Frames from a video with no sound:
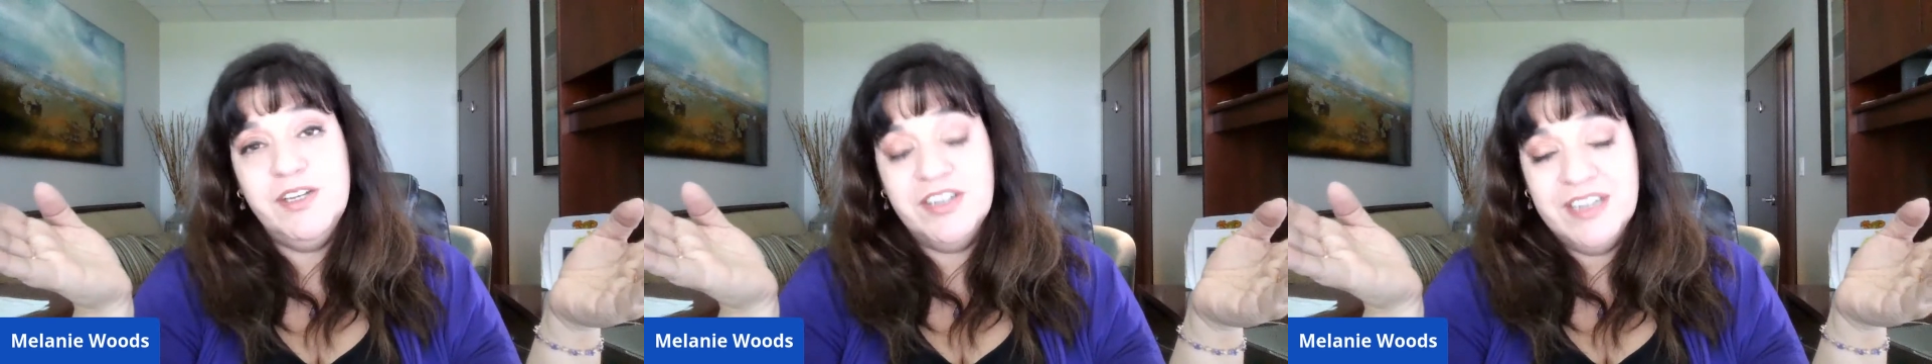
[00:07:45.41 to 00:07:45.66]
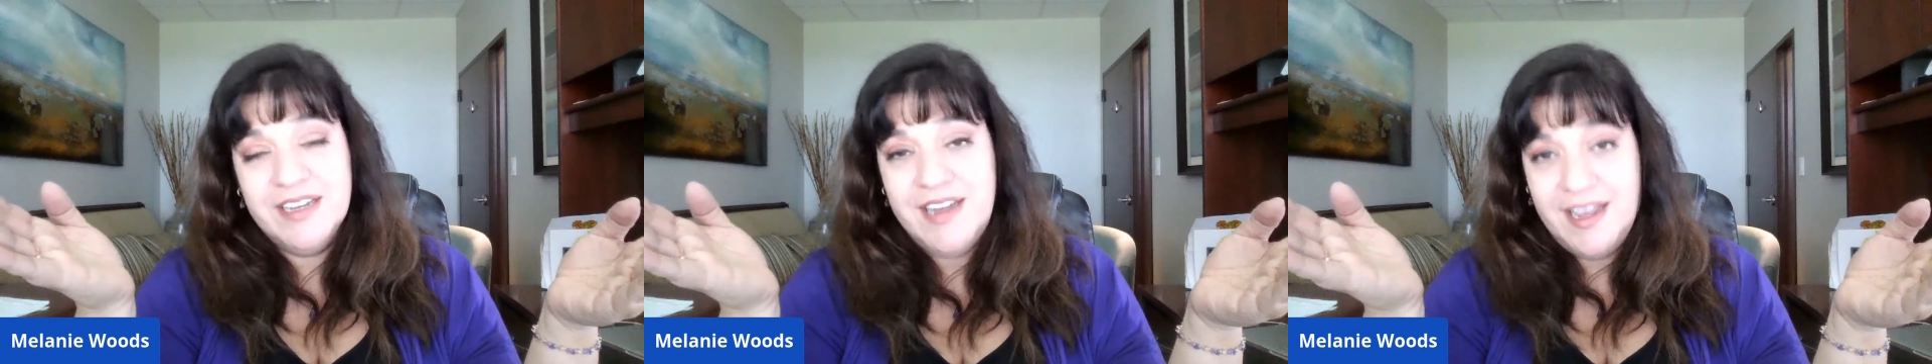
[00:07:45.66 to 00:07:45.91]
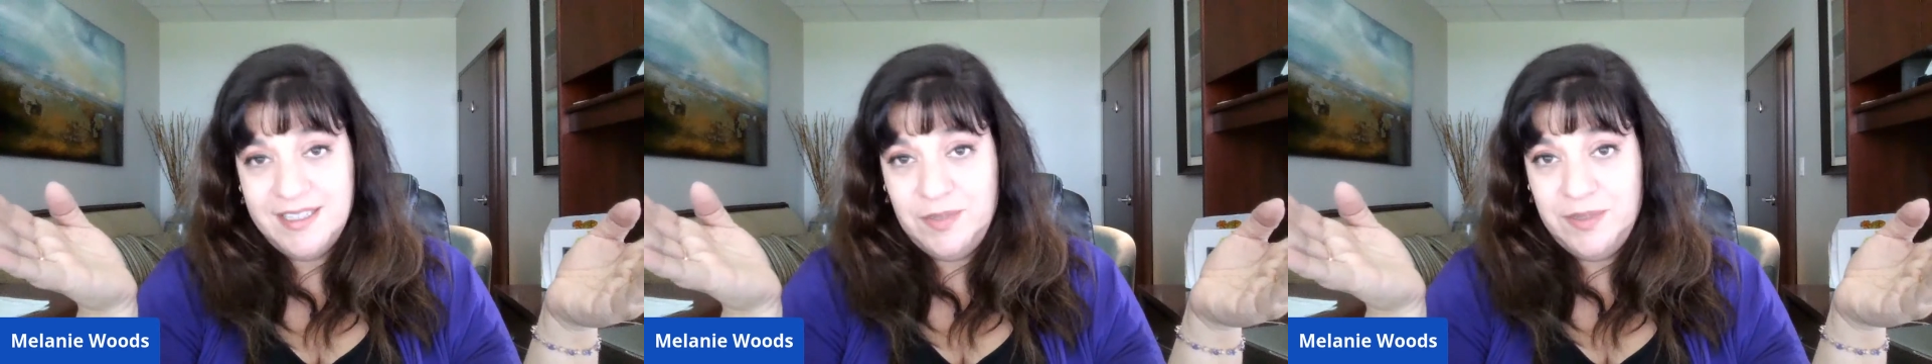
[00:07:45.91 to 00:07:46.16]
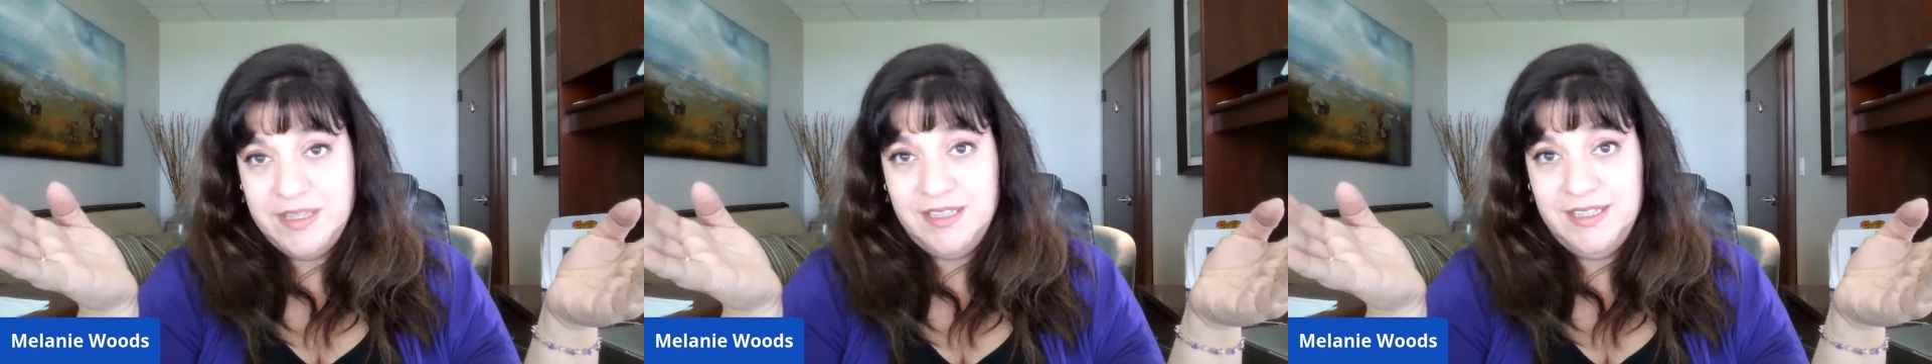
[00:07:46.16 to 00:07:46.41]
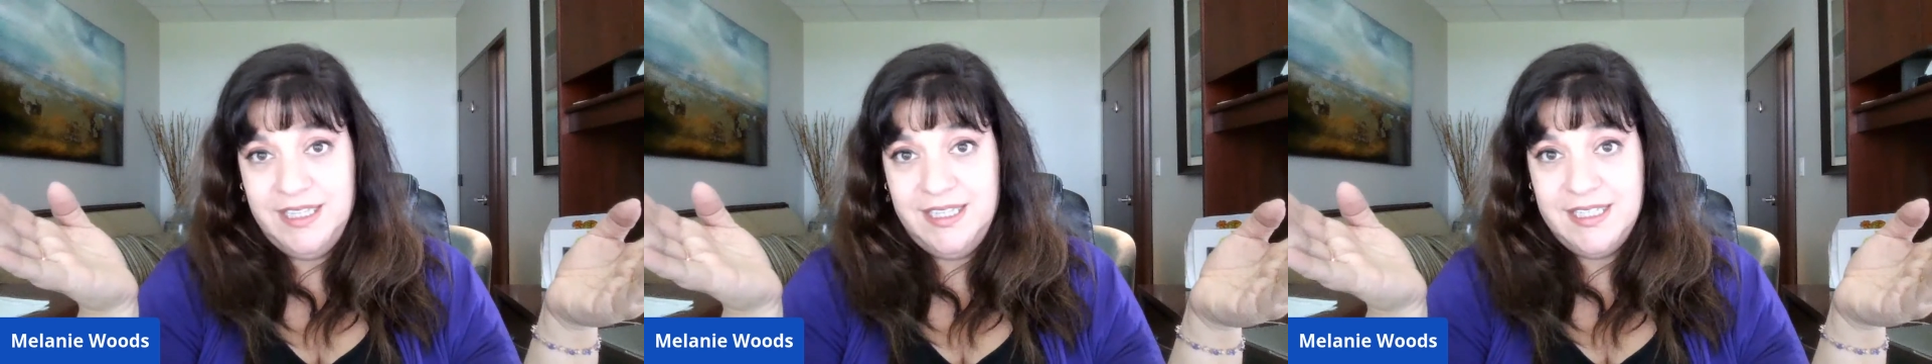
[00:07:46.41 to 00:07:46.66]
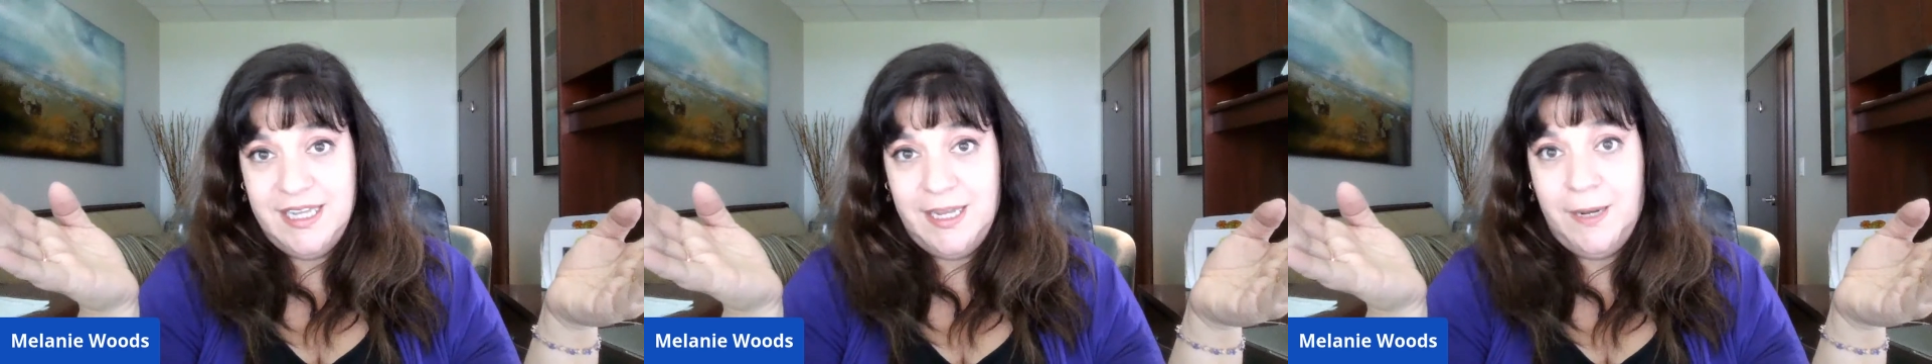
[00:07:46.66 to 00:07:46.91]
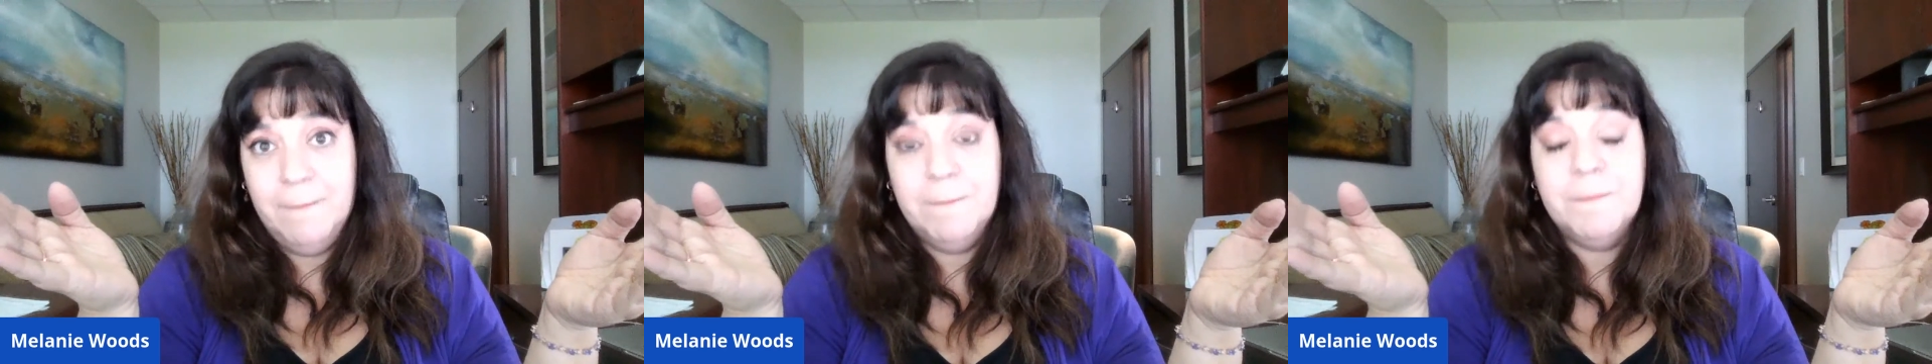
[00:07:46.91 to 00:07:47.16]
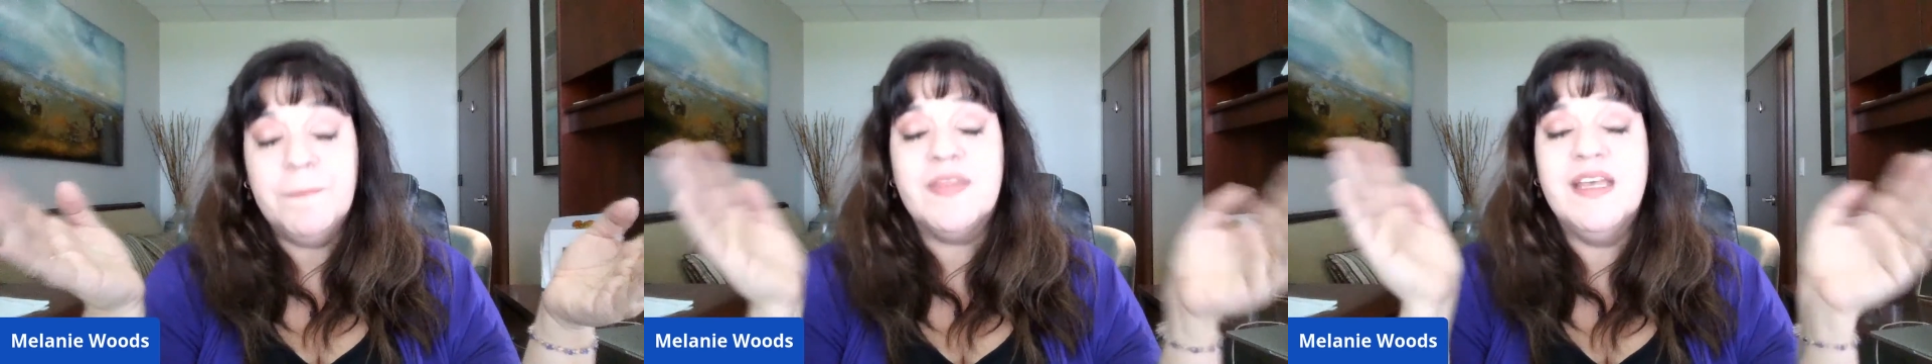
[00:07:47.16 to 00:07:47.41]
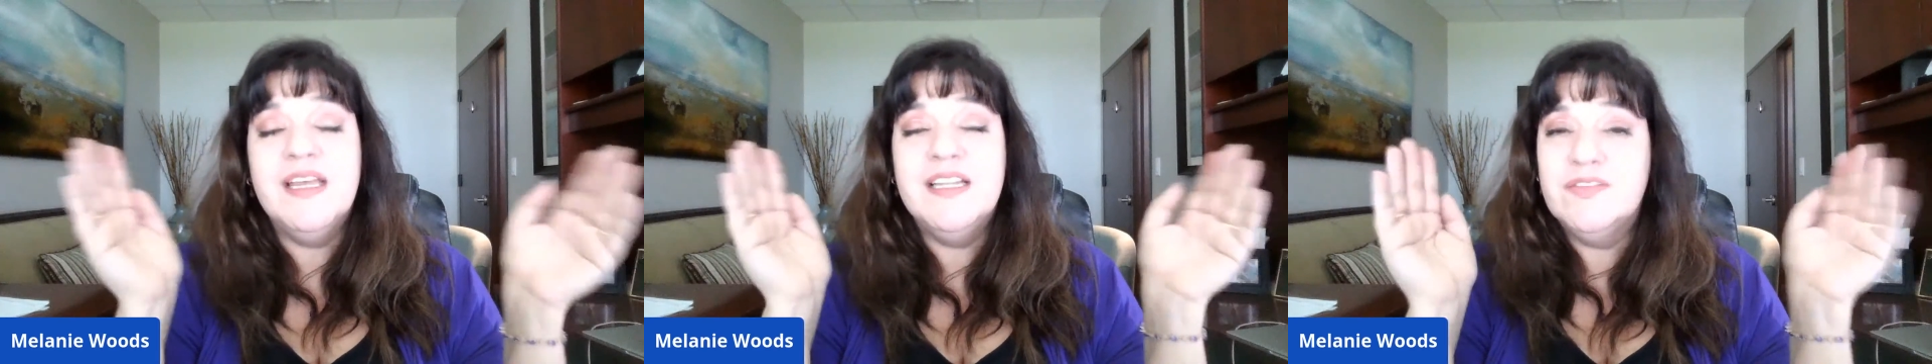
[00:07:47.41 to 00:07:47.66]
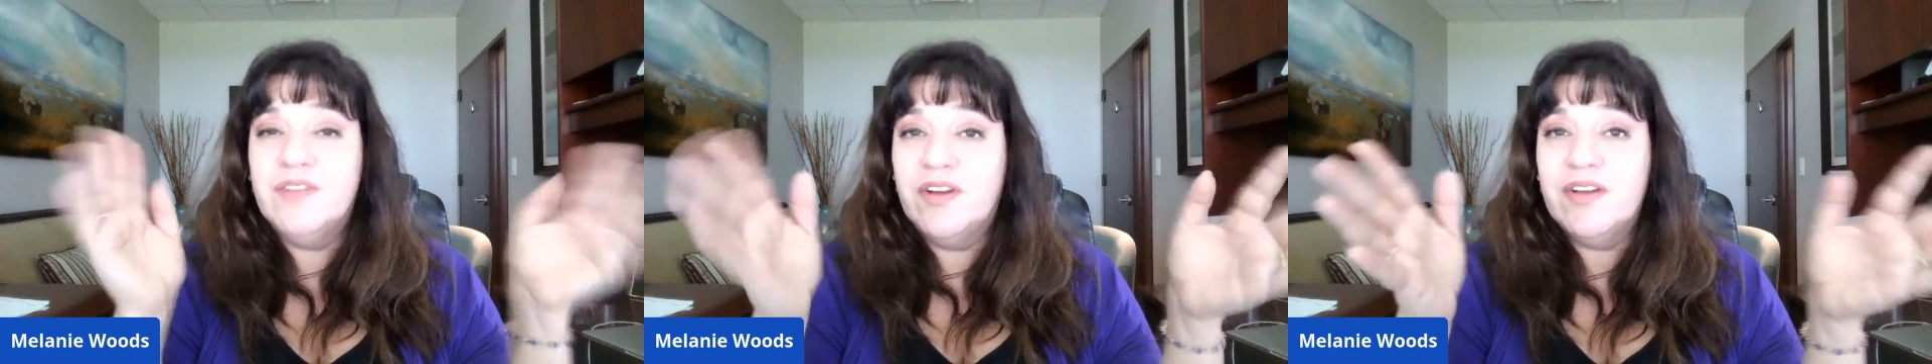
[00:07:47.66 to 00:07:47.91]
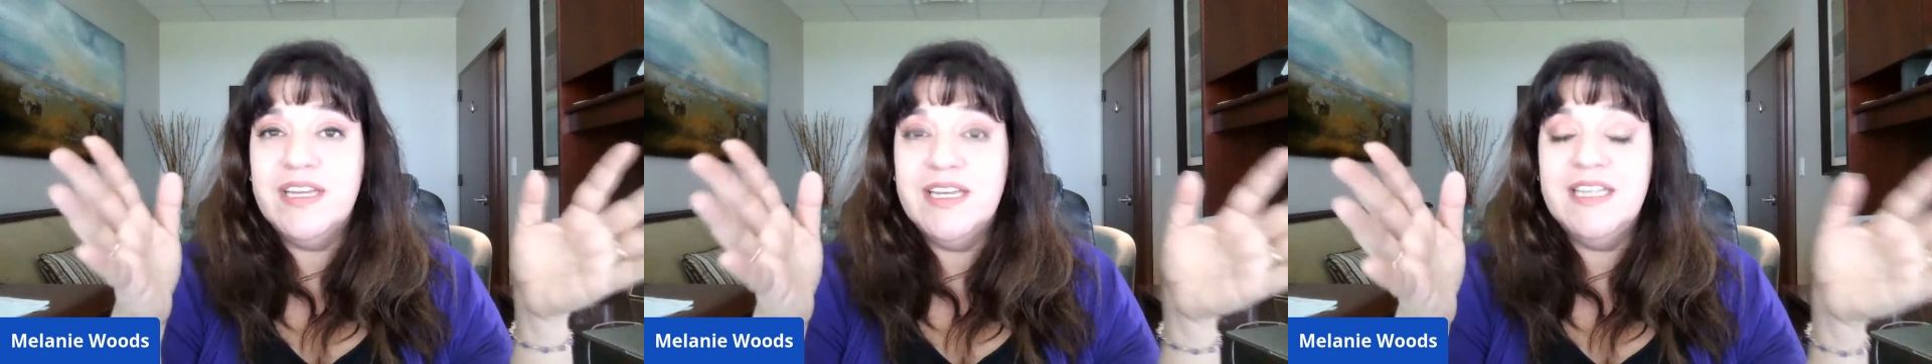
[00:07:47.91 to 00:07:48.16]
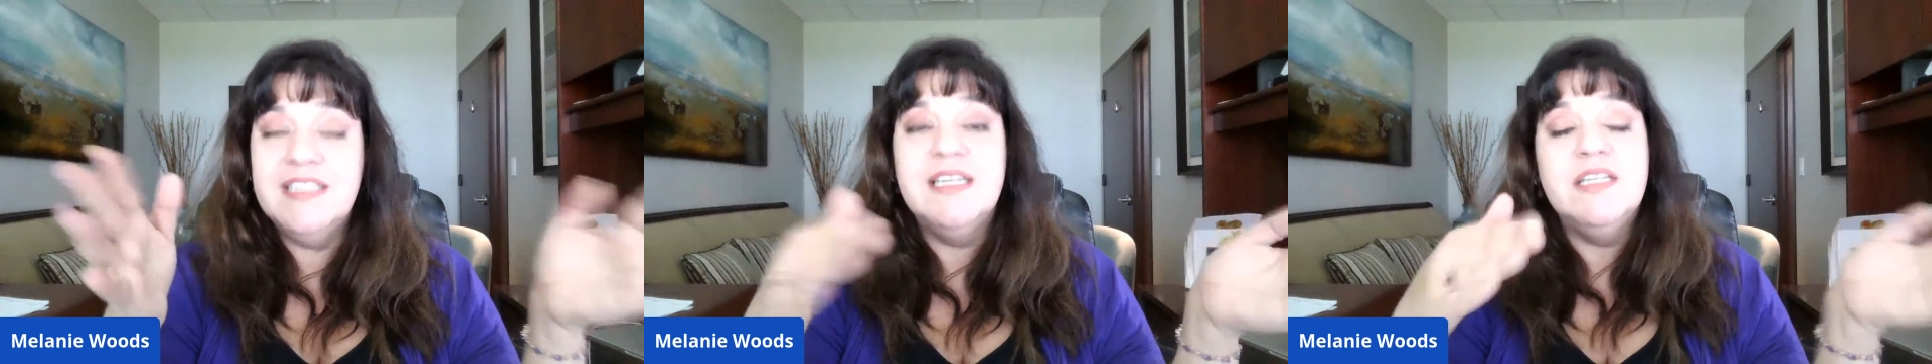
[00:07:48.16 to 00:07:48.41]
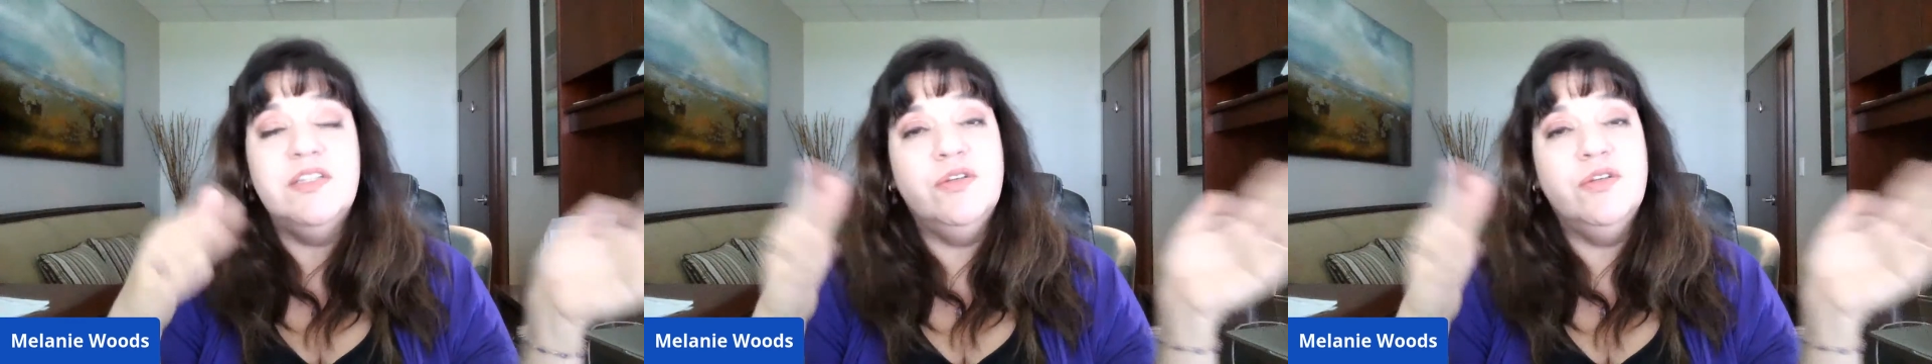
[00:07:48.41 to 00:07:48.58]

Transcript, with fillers: you're connected with on LinkedIn it is very easy.